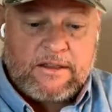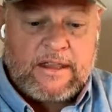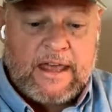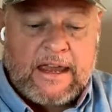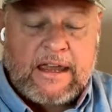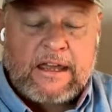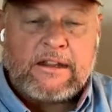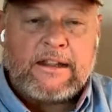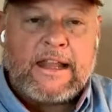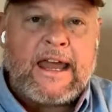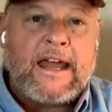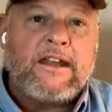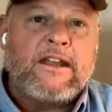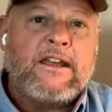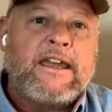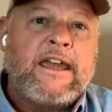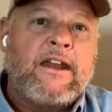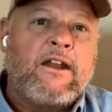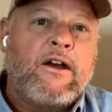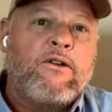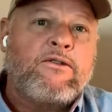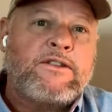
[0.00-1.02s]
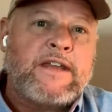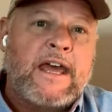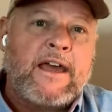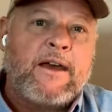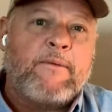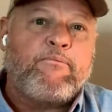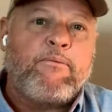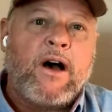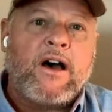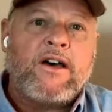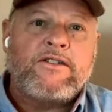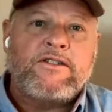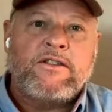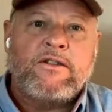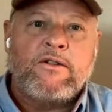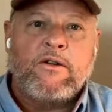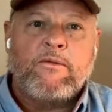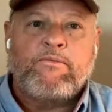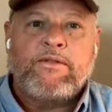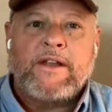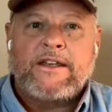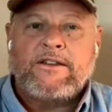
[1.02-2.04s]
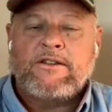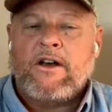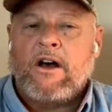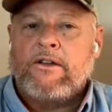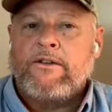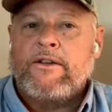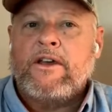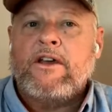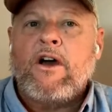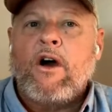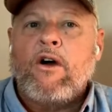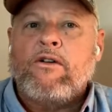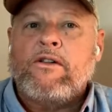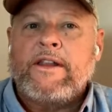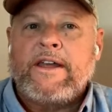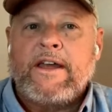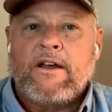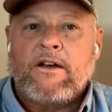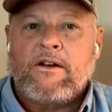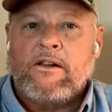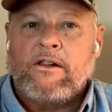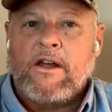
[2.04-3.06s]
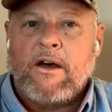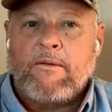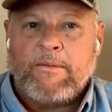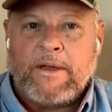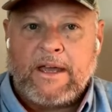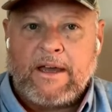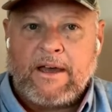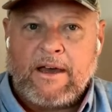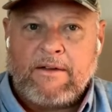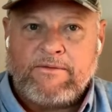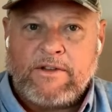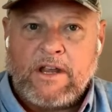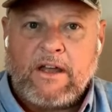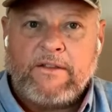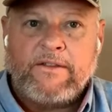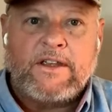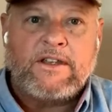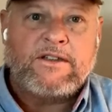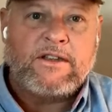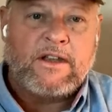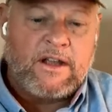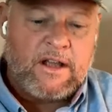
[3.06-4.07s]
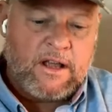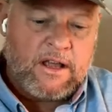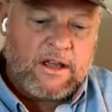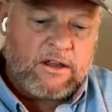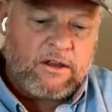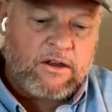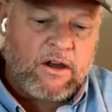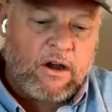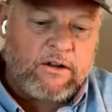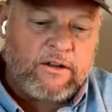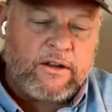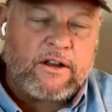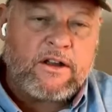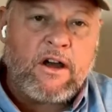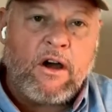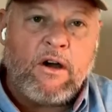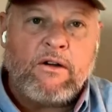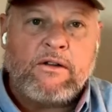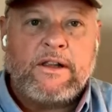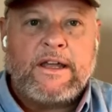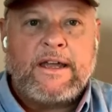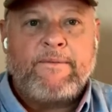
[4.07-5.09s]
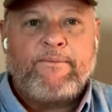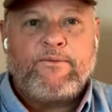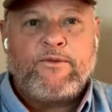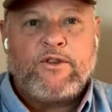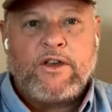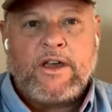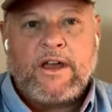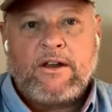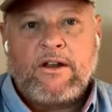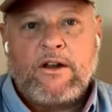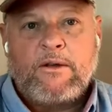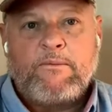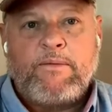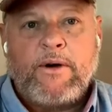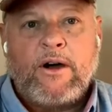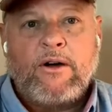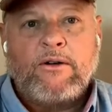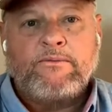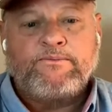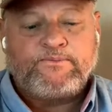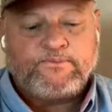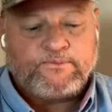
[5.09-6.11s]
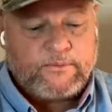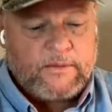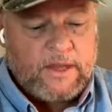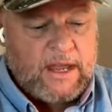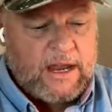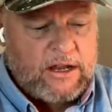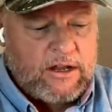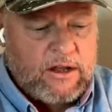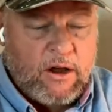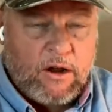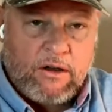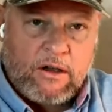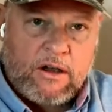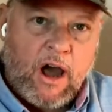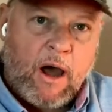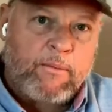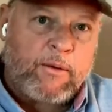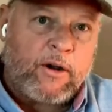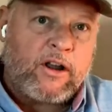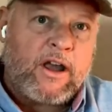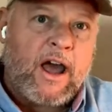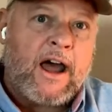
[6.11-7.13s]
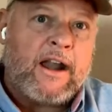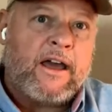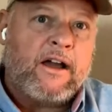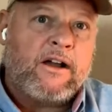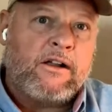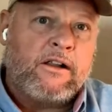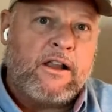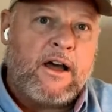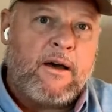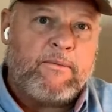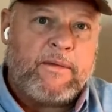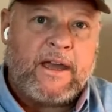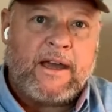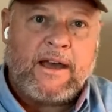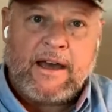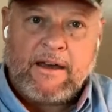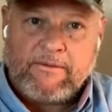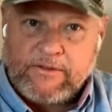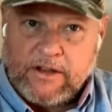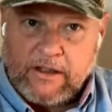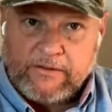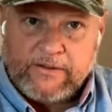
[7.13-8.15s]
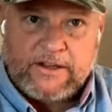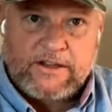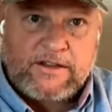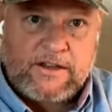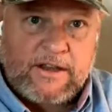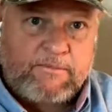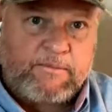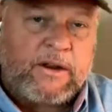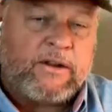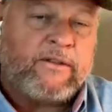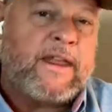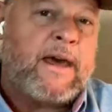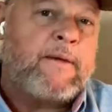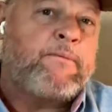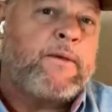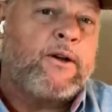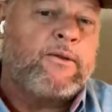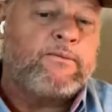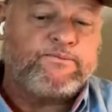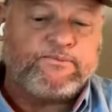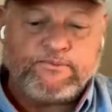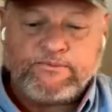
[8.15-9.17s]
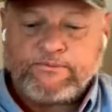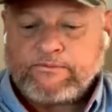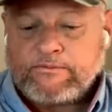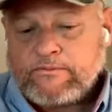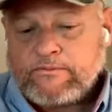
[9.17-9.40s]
they can land in Quito, take a bus to a place called Nicocli in Colombia. I've done this. You go to Nicocli, you get on a boat, and you go to Copargana, Colombia. I've done this. I've been on that boat.